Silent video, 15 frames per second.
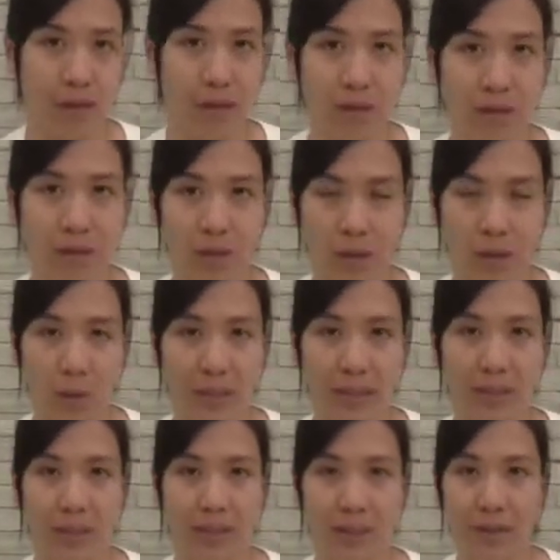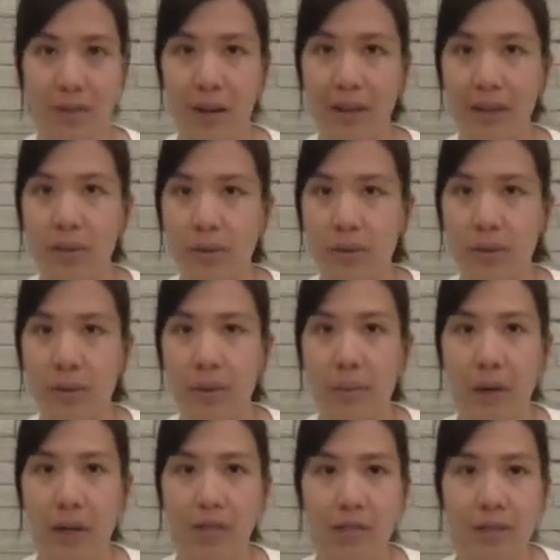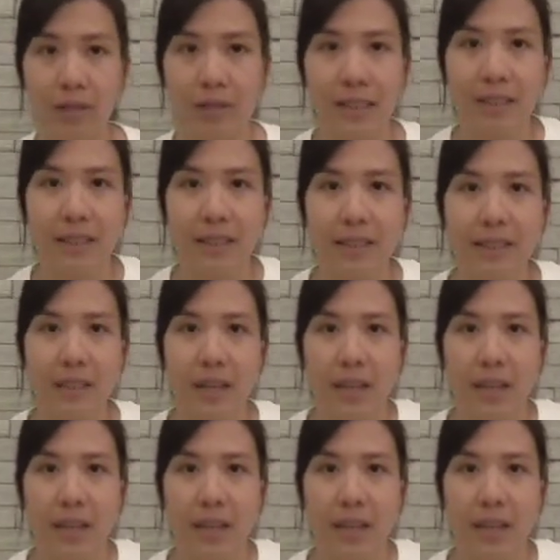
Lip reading: called Awaken the Divine You, Nepal Retreat.